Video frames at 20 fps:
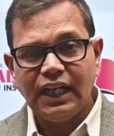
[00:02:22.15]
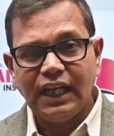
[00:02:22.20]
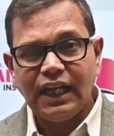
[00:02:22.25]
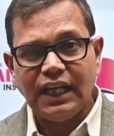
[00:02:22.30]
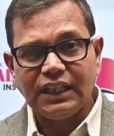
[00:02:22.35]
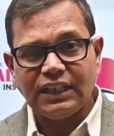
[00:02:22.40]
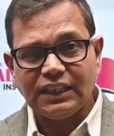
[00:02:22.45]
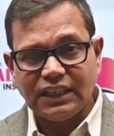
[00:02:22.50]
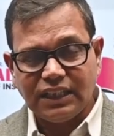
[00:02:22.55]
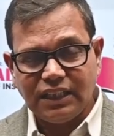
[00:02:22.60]

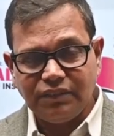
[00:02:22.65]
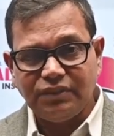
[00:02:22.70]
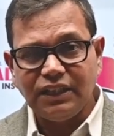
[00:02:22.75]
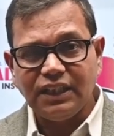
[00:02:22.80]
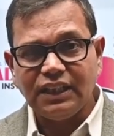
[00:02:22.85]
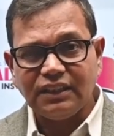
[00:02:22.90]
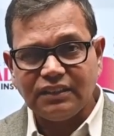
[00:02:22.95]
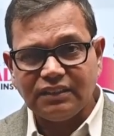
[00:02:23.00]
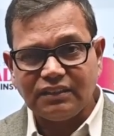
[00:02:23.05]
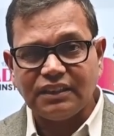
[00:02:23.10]
and
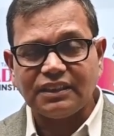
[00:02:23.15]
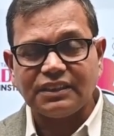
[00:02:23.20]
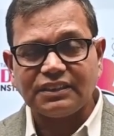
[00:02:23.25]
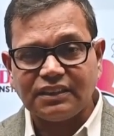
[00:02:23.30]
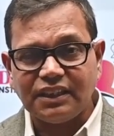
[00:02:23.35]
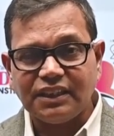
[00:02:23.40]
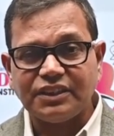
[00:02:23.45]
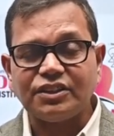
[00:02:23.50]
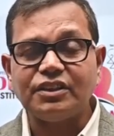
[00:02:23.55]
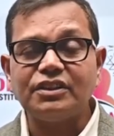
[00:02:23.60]
giving their
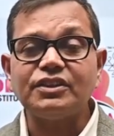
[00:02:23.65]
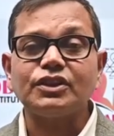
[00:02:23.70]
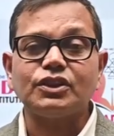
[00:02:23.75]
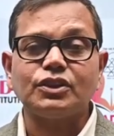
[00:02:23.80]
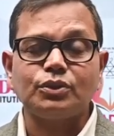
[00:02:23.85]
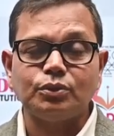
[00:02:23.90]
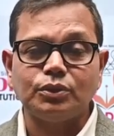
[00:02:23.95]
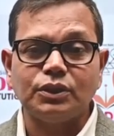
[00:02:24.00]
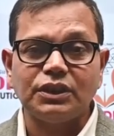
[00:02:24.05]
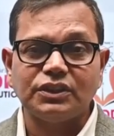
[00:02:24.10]
sessions
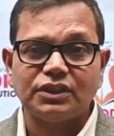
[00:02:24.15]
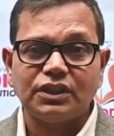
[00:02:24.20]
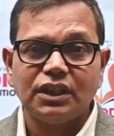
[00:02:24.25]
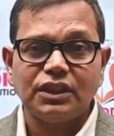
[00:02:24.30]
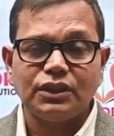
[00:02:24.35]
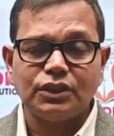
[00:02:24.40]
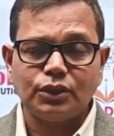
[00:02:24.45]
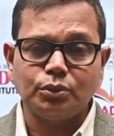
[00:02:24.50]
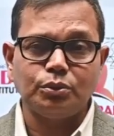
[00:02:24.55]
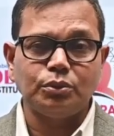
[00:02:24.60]
to these
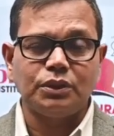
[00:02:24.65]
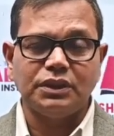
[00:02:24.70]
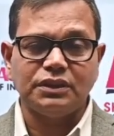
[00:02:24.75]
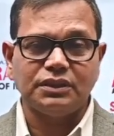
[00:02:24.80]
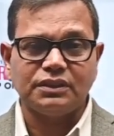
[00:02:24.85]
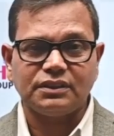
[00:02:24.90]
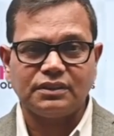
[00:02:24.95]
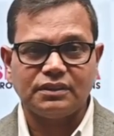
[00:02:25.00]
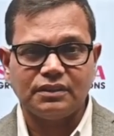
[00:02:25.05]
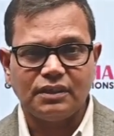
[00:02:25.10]

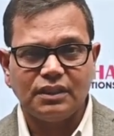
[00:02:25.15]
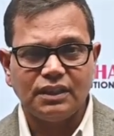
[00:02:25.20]
students.